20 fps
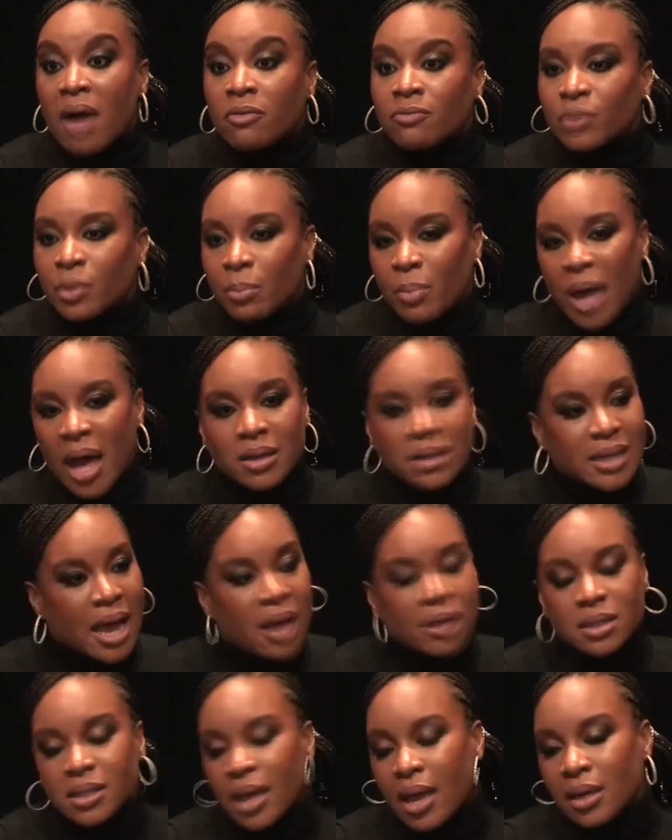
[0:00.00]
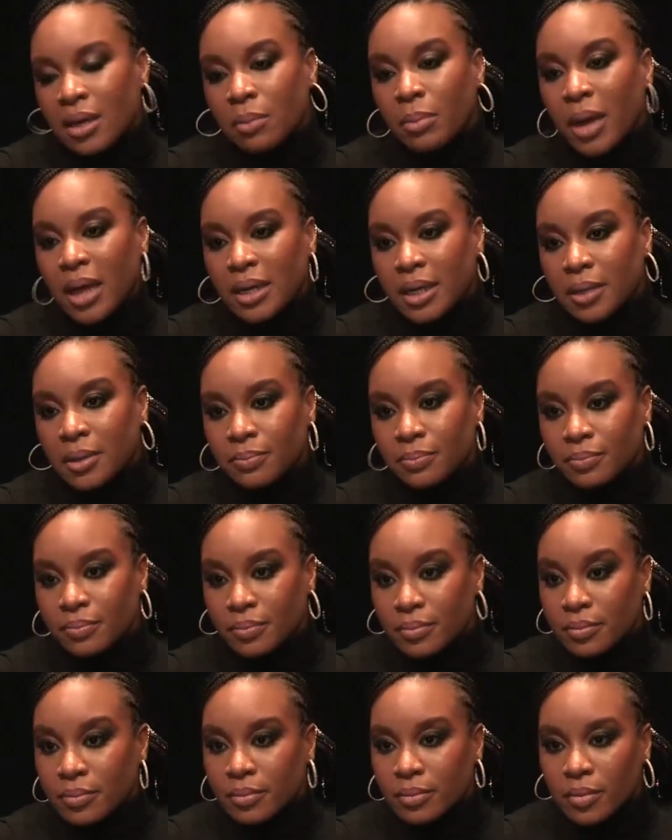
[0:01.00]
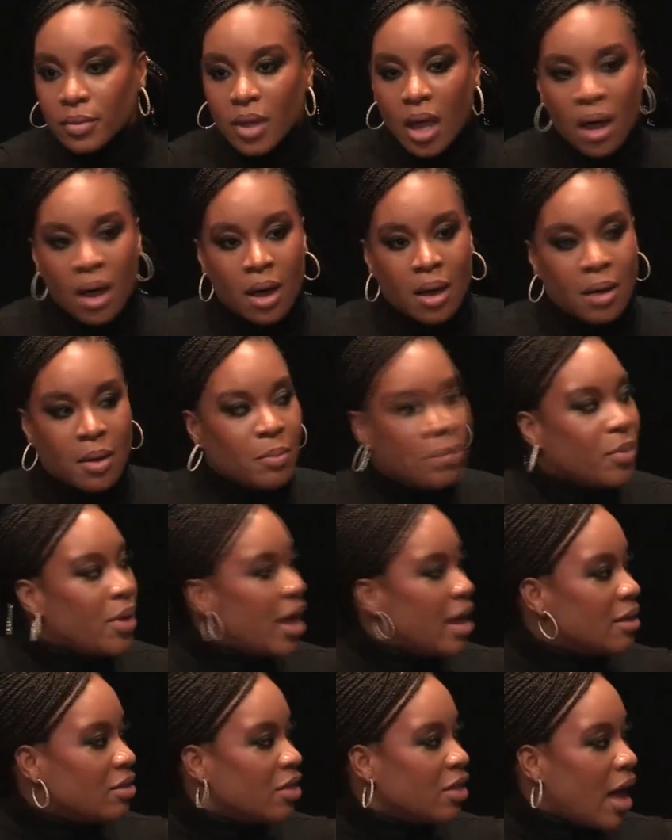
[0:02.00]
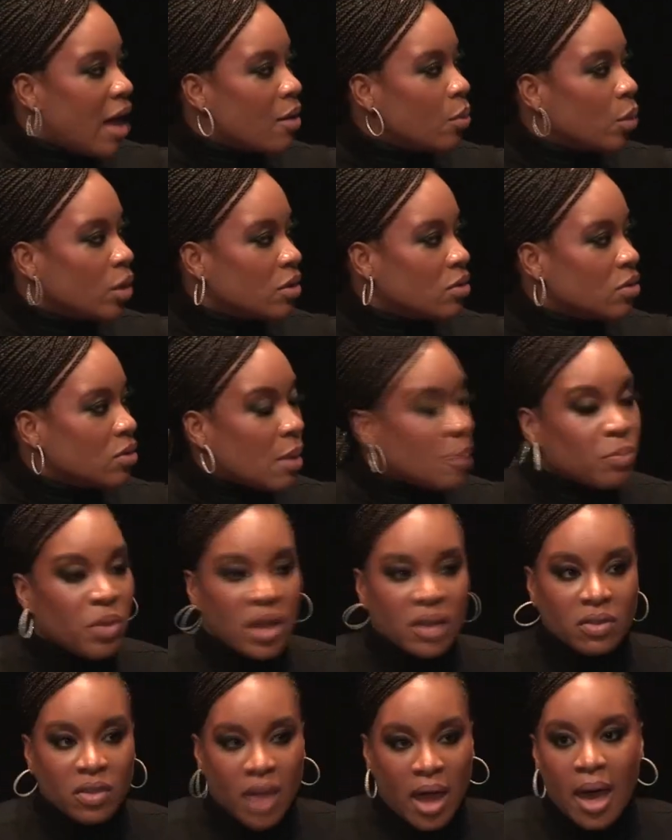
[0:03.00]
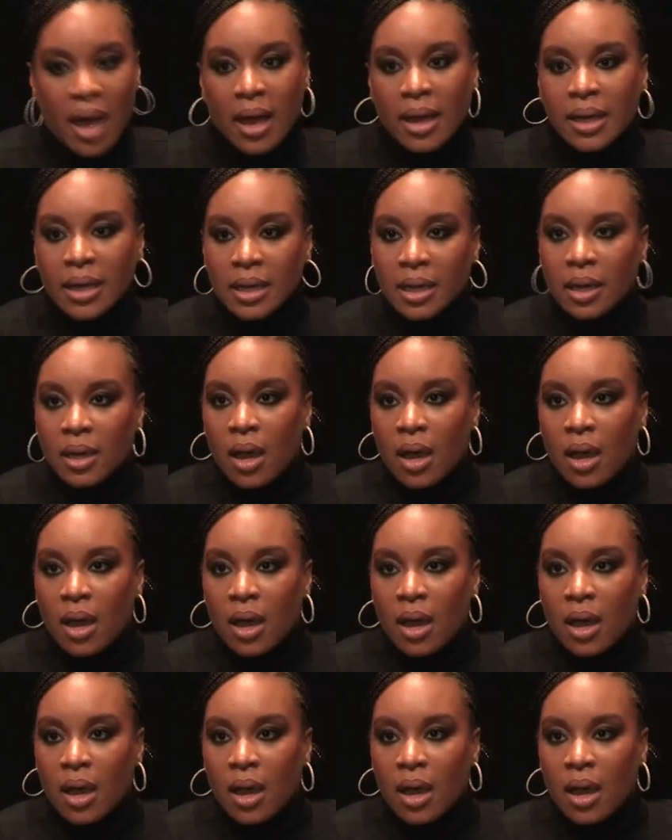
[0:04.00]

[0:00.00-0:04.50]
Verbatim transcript: ever bow down to anybody. Um, and that was something that